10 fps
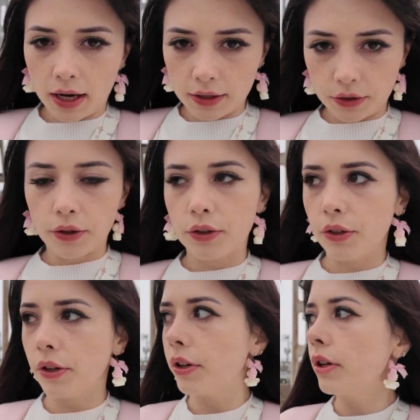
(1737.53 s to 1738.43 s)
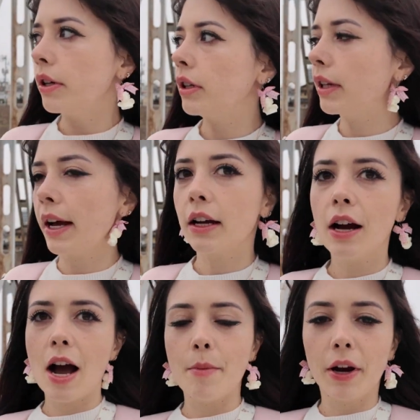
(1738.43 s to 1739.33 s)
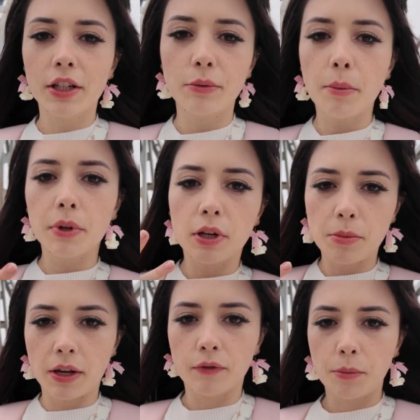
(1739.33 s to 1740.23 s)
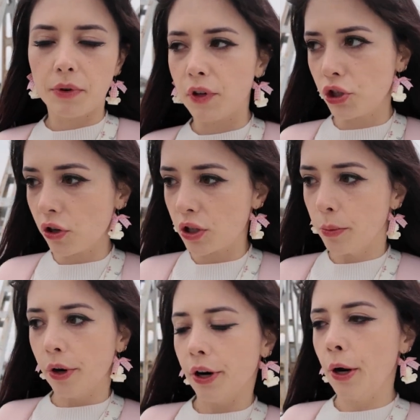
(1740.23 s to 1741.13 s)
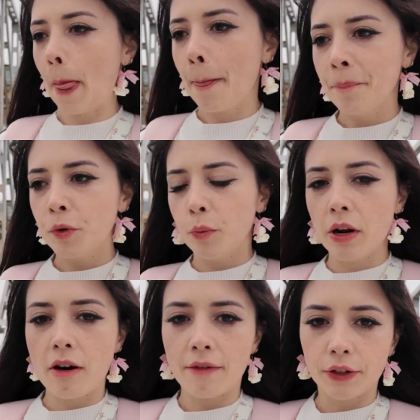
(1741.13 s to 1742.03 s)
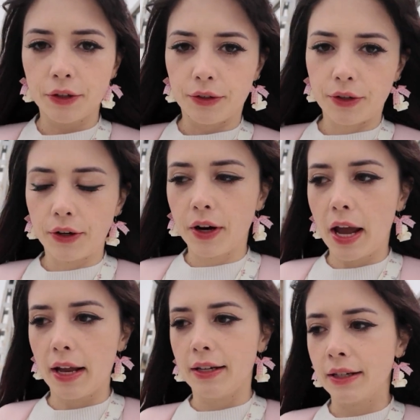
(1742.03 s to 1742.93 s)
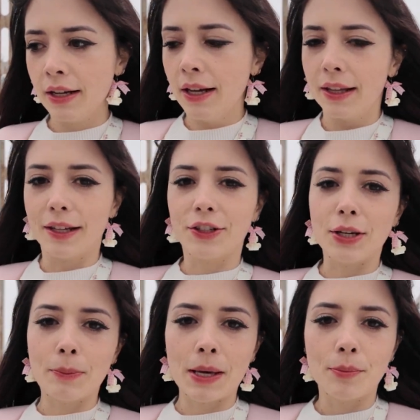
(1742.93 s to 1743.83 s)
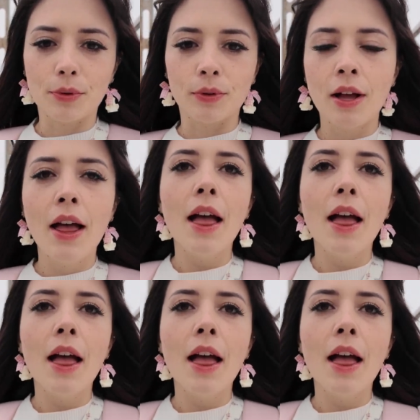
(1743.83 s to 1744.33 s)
and Tokyo. Like, I'm actually probably going to be in for a bit of a shock tomorrow when I arrive in Kyoto and there's just people